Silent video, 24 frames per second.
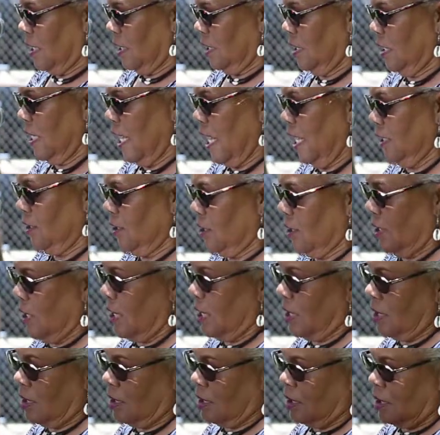that
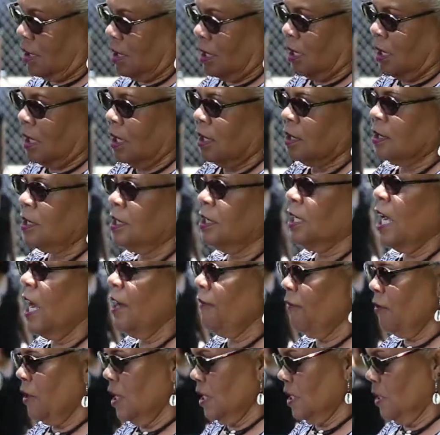
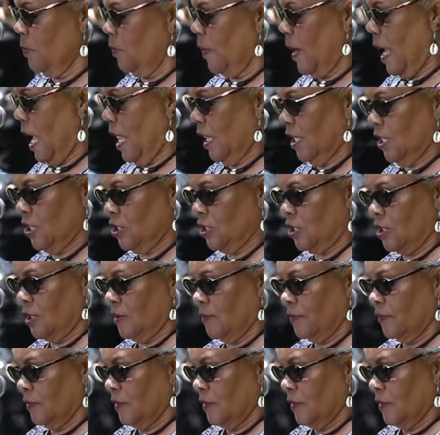slavery is abolished,